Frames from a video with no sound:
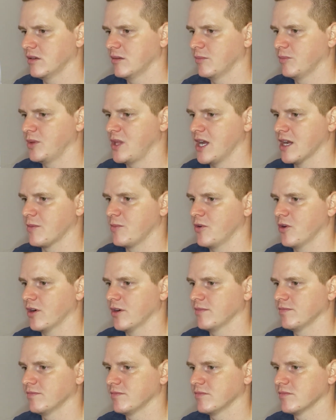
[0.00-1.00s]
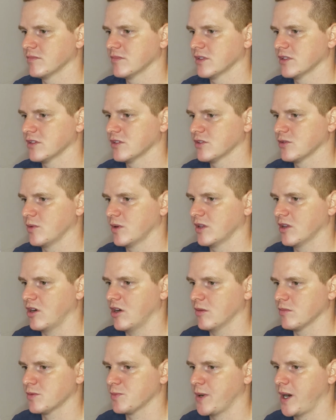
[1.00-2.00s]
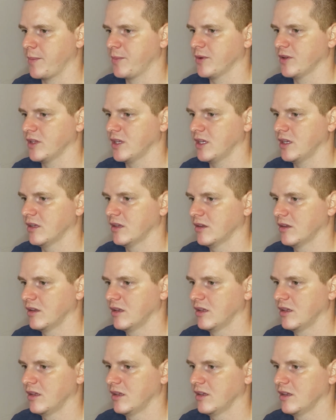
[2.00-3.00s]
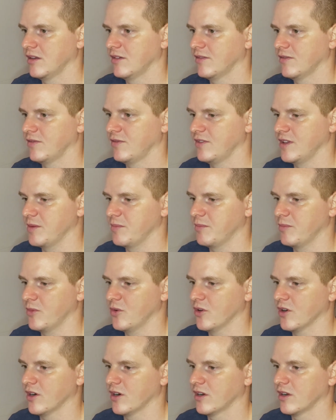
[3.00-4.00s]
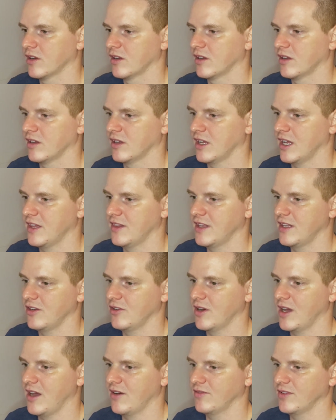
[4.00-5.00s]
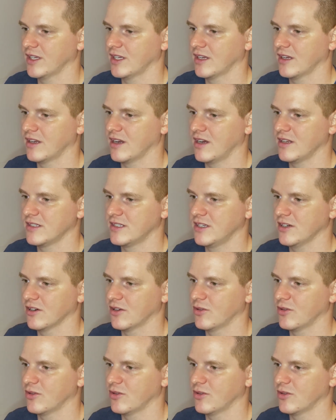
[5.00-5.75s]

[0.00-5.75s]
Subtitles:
block more, swing the arms properly, flip more, and then you'll have like a god tier